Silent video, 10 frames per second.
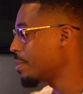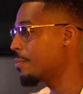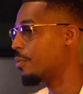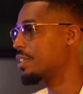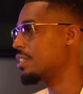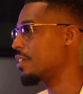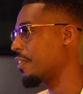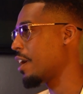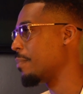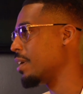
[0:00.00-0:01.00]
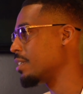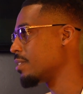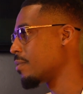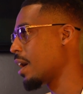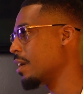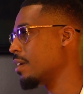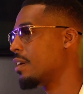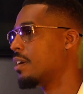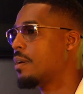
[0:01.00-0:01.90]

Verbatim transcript: People want to see a fan base, right?